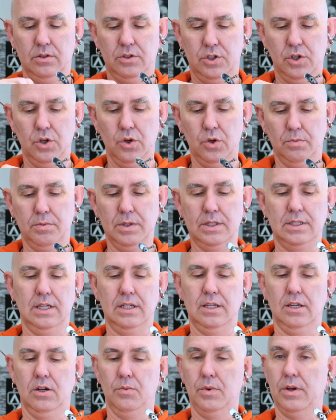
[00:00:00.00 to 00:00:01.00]
tube that's
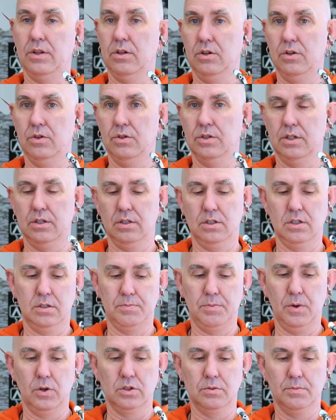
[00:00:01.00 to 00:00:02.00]
in here, whether you're using
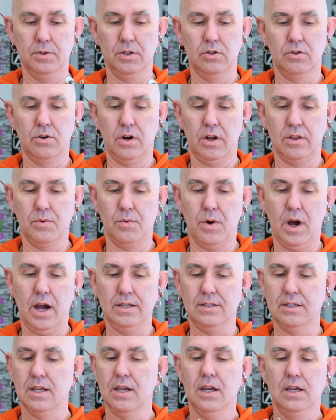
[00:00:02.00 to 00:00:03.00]
disposable or
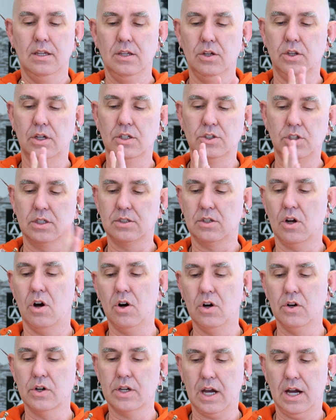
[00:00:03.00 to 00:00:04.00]
otherwise. You can adjust
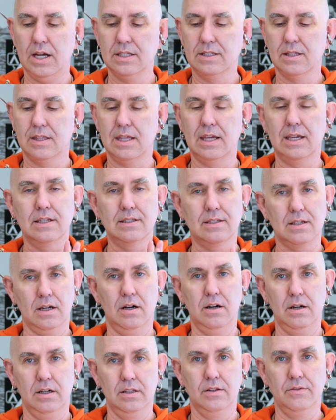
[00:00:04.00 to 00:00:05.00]
all kinds of things
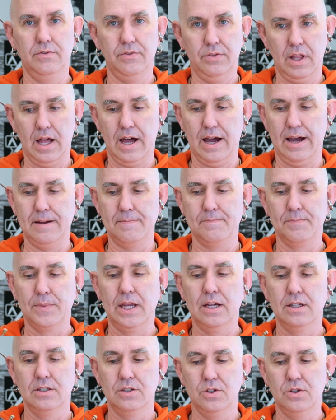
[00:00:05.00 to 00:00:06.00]
on the fly
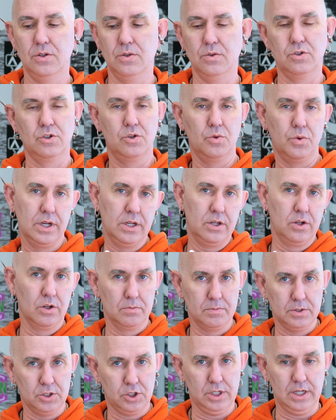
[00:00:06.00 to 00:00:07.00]
to tweak your
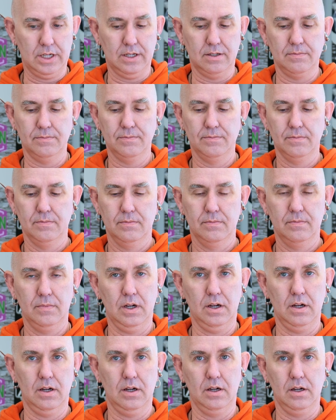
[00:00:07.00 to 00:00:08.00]
machine
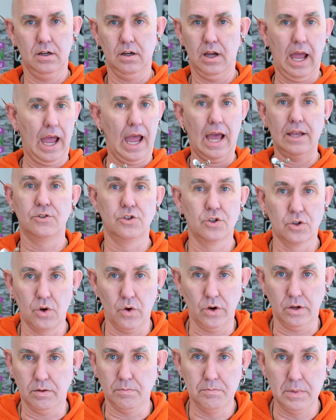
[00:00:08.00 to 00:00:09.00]
as you're
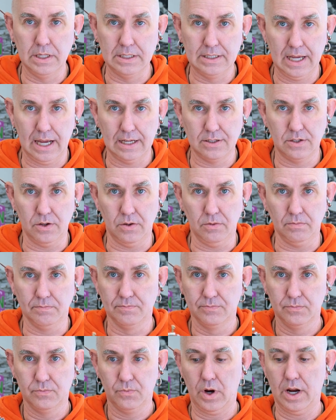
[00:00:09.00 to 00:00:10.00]
going, mid-tattoo,
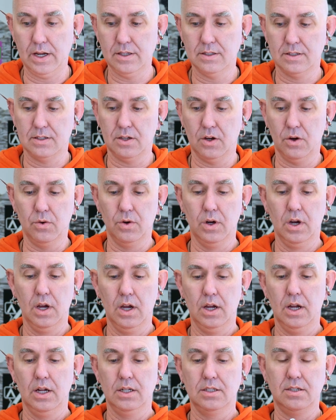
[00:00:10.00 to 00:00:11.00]
right? So
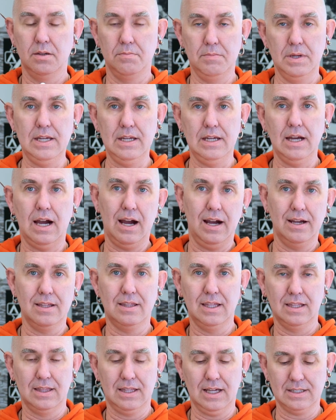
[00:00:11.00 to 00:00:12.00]
to me, I
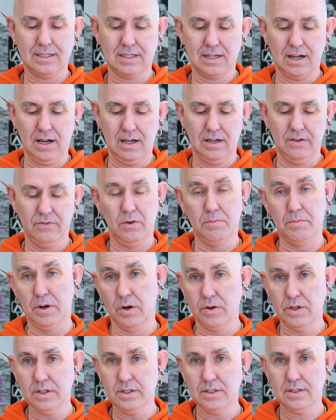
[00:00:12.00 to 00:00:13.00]
think that's kind of a
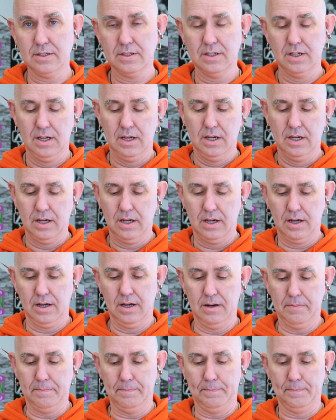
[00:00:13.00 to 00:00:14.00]
bonus.
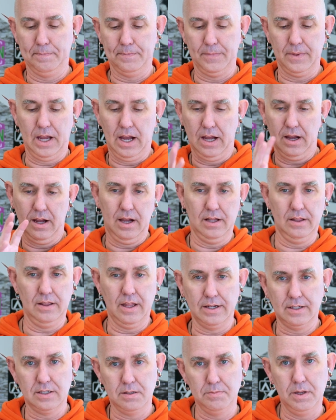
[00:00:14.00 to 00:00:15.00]
I
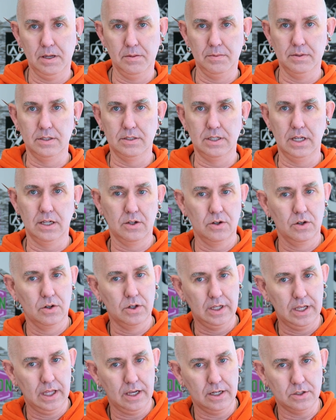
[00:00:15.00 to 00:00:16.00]
like to be able to tinker
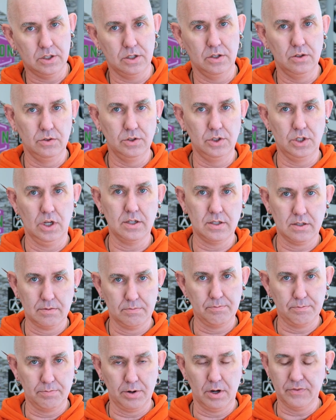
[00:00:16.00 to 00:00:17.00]
and get it tuned just
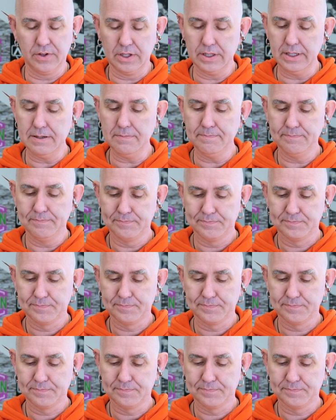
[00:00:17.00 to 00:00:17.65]
perfectly.